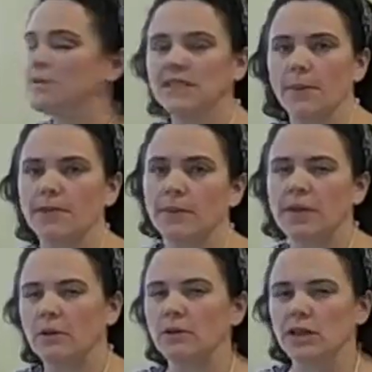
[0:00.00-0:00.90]
helping them
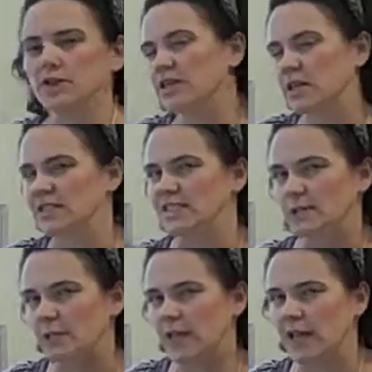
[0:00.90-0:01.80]
become leaders that could
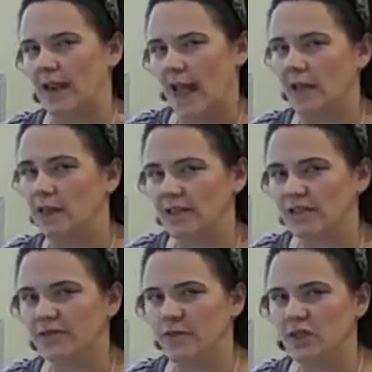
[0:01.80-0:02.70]
assimilate and analyze
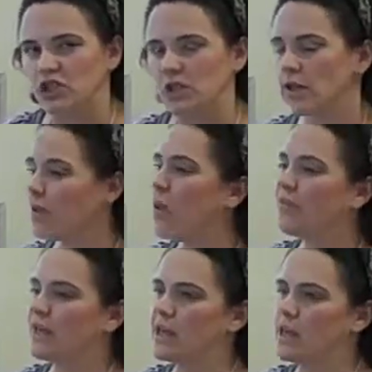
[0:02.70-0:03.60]
information,
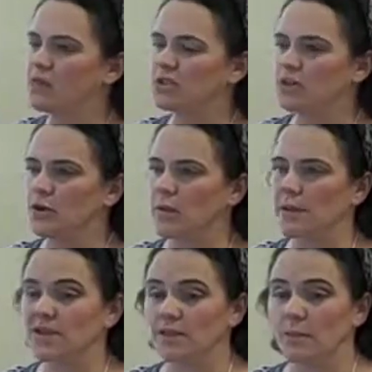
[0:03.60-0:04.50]
that he was doing it
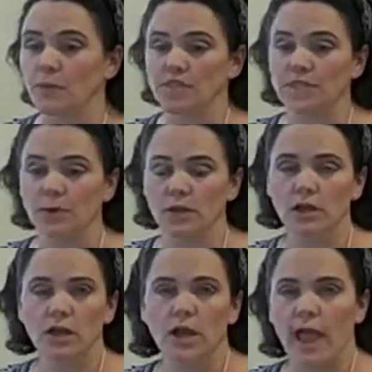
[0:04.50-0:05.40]
based on principle,
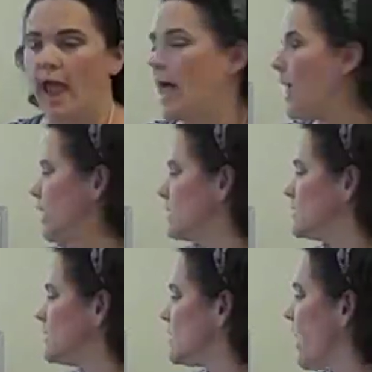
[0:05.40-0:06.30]

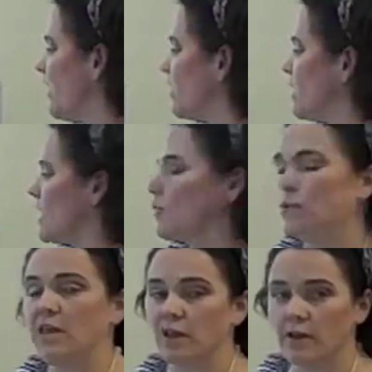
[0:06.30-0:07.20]
and I felt like it would
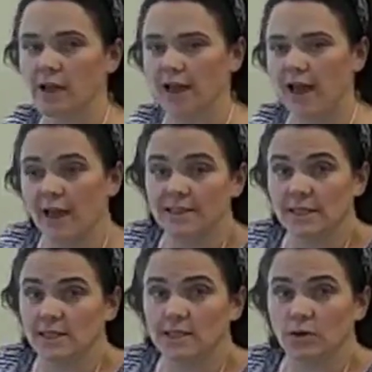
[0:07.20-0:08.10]
be an
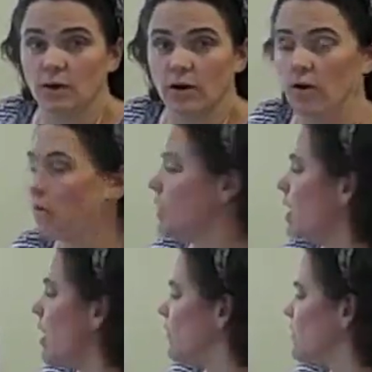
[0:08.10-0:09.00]
asset to our home
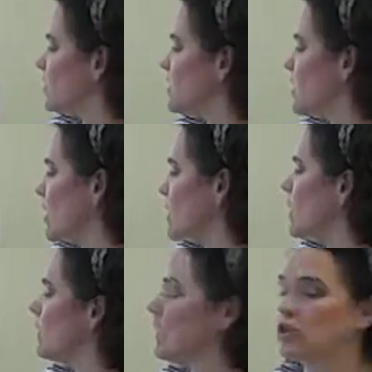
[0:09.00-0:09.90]
for them to strengthen
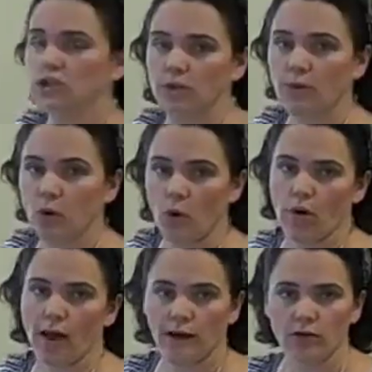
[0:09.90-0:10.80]
their leadership, core,
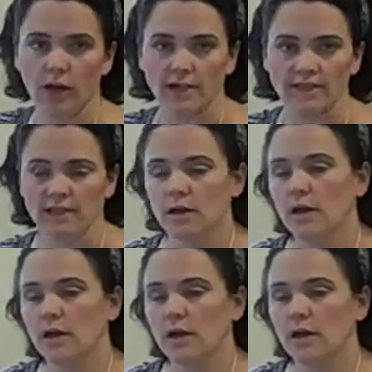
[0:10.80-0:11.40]
and crust.